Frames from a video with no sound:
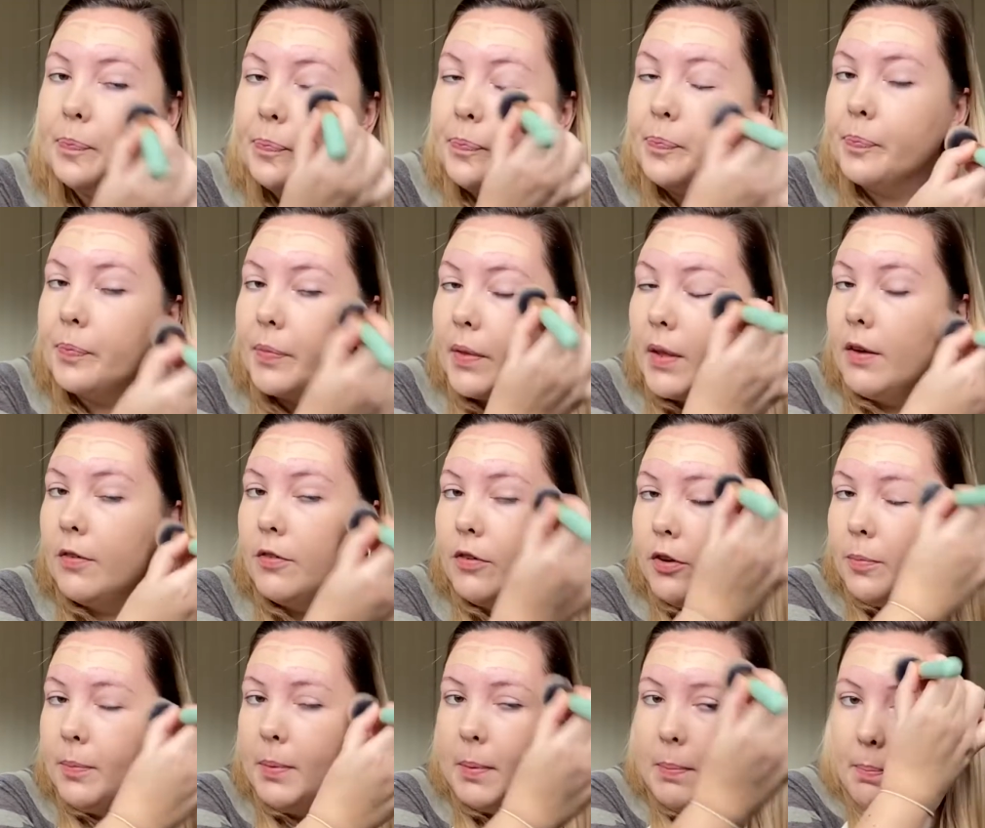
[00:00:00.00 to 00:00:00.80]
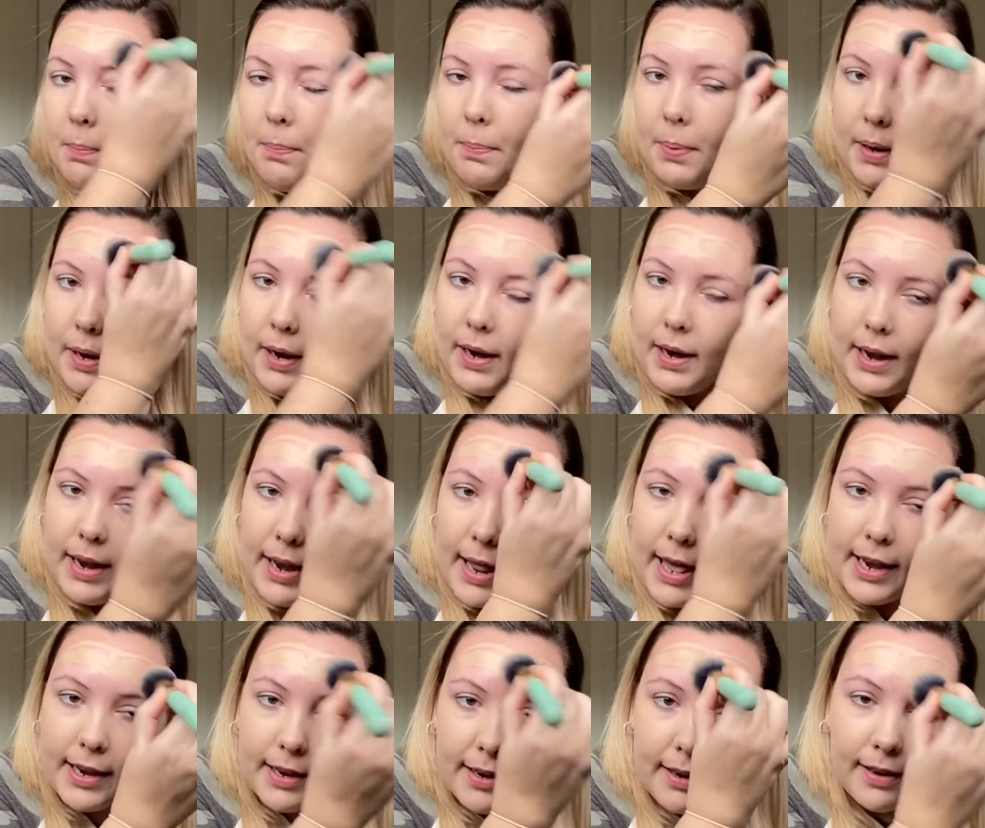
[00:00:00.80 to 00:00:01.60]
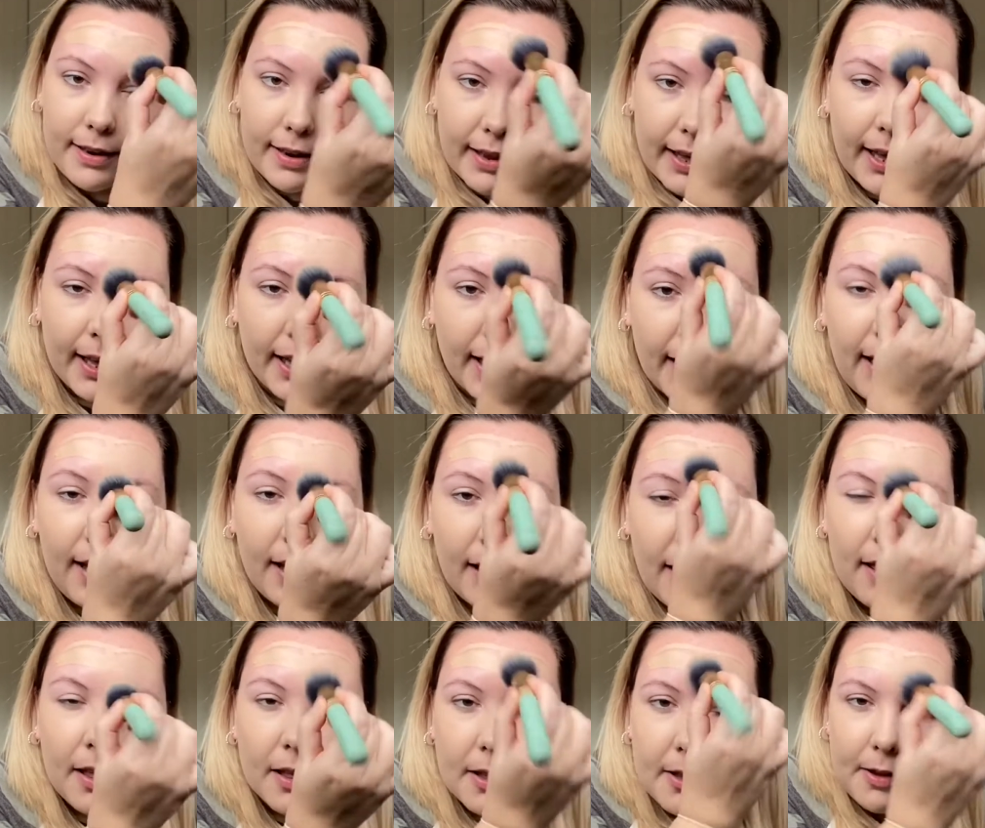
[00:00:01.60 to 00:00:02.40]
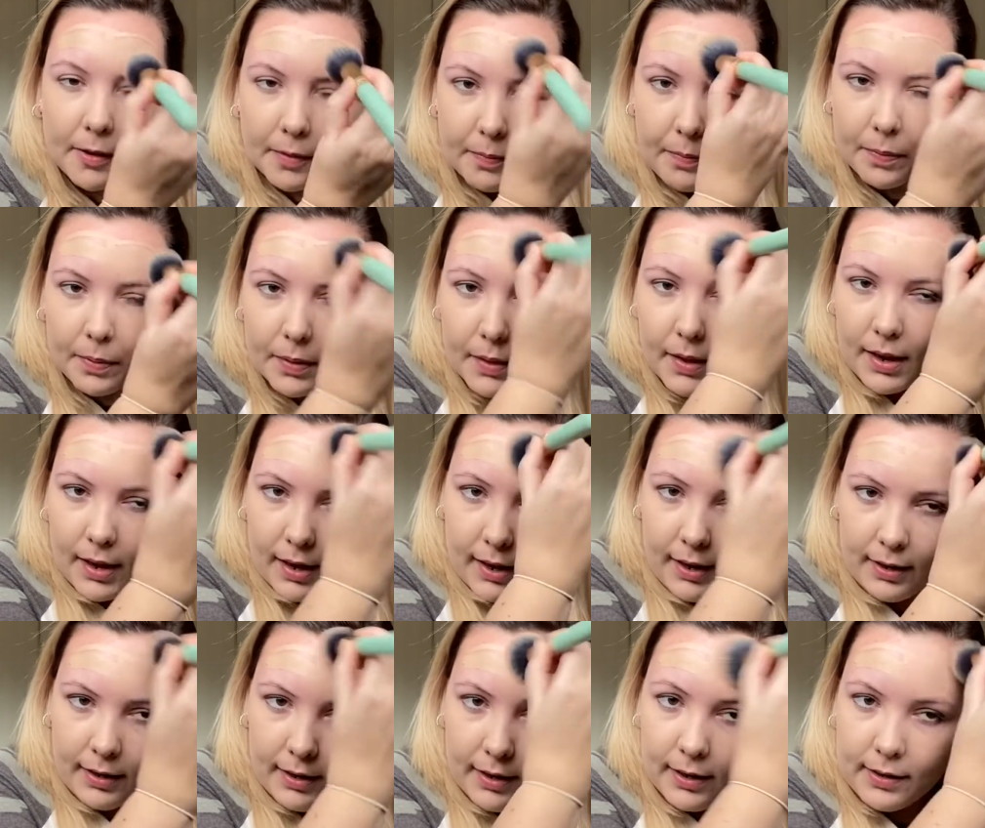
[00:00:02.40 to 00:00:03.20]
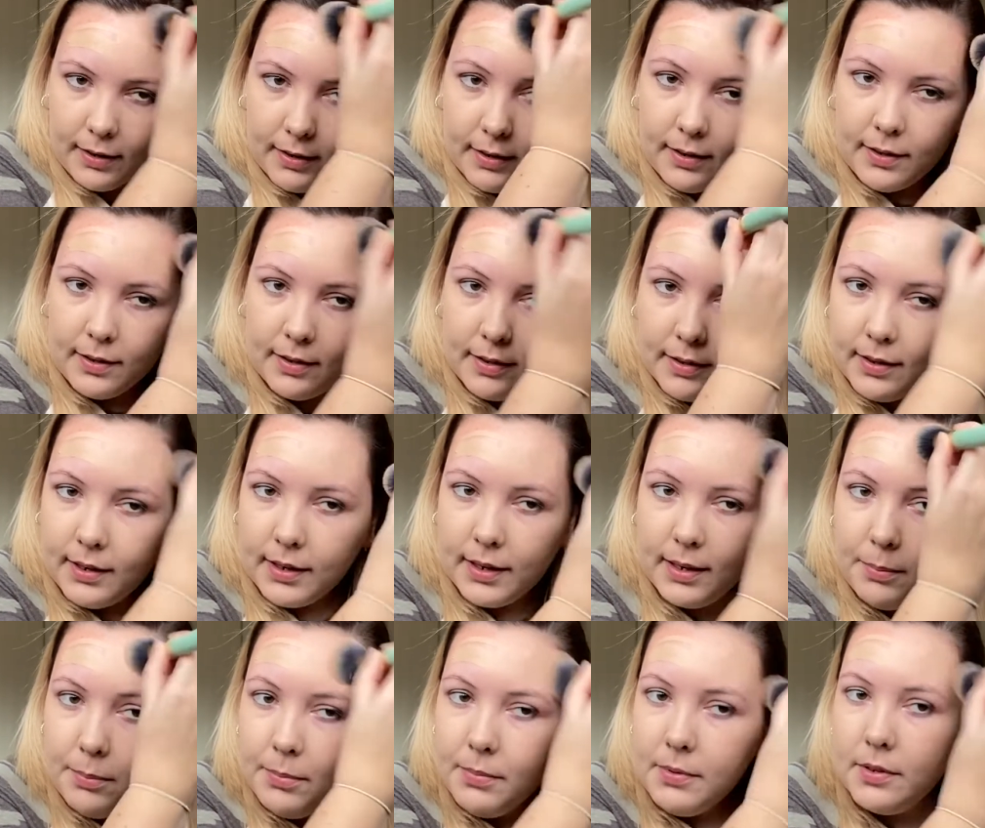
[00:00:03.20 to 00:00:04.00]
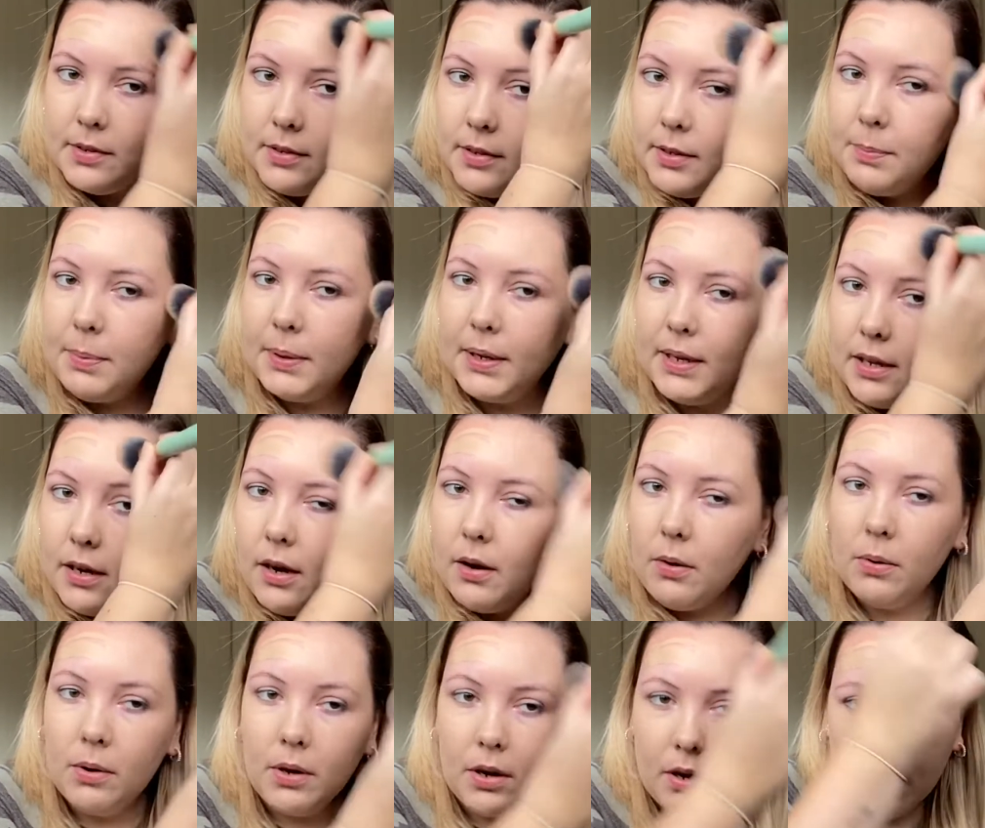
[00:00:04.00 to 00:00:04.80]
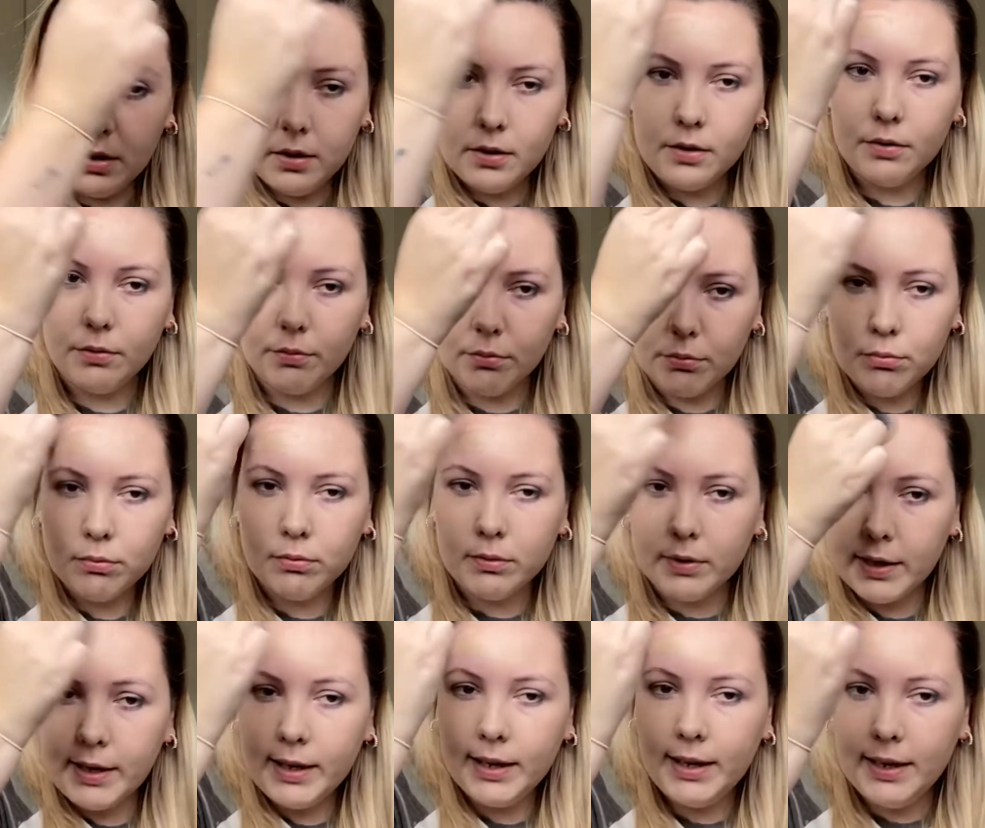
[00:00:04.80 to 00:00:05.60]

I've just been blending and it seems to be going on really,